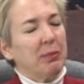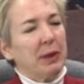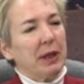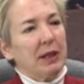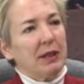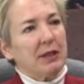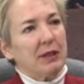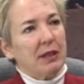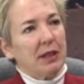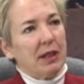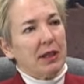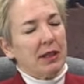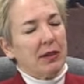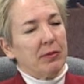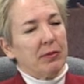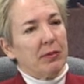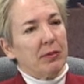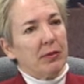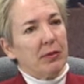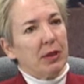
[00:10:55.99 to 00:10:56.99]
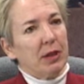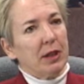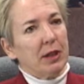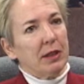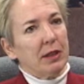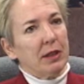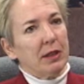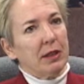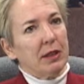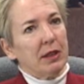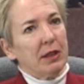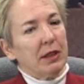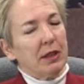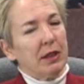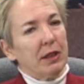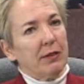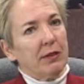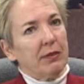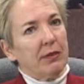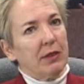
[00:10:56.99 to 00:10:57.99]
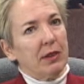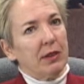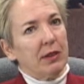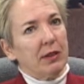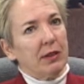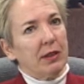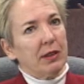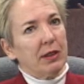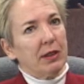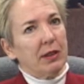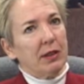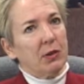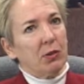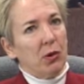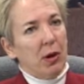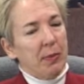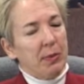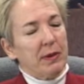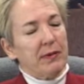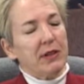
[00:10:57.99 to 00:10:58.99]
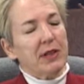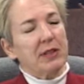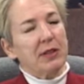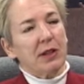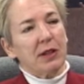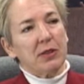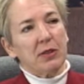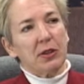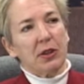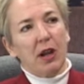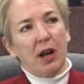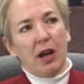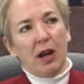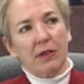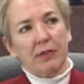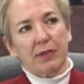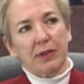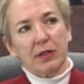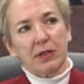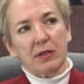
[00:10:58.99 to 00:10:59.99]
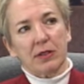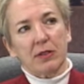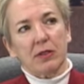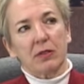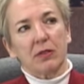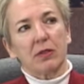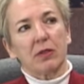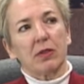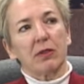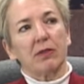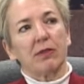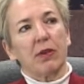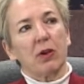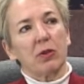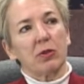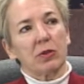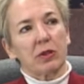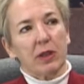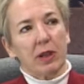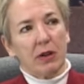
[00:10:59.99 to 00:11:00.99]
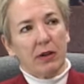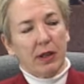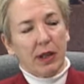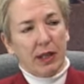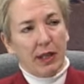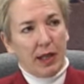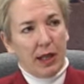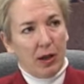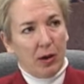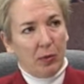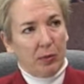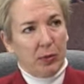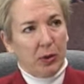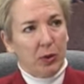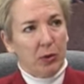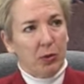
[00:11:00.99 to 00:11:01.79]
but if the Cooperative Extension Office, the folks there can help